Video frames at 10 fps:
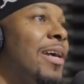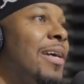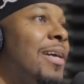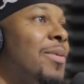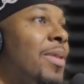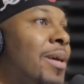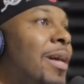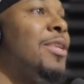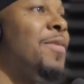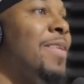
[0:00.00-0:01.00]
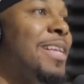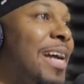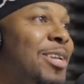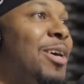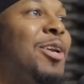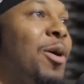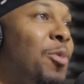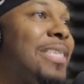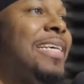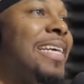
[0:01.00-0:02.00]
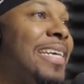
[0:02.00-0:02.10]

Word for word: So on the side. No, it wasn't. No, it wasn't.